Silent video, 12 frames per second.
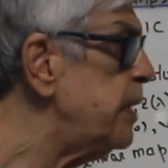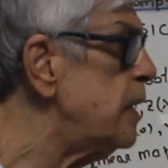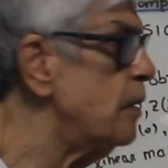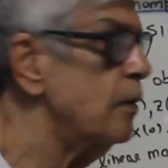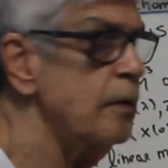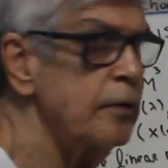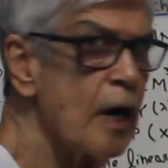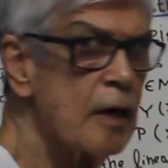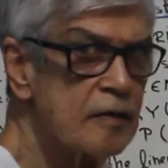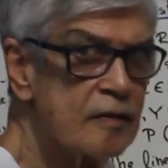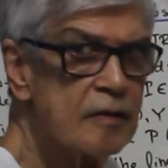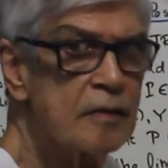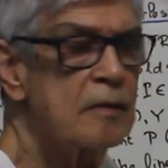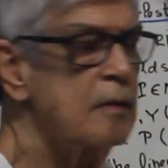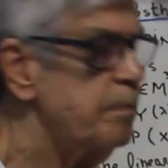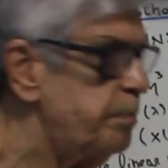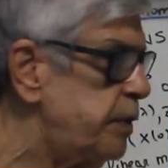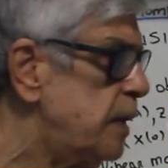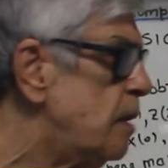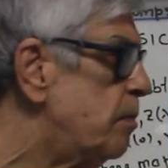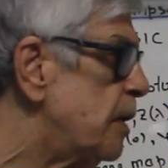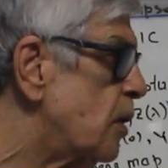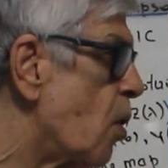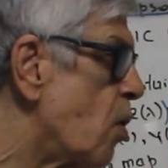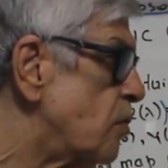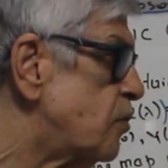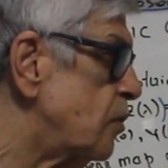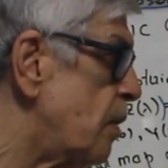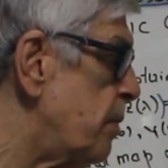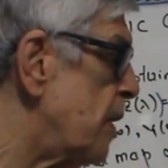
P does. P belongs to the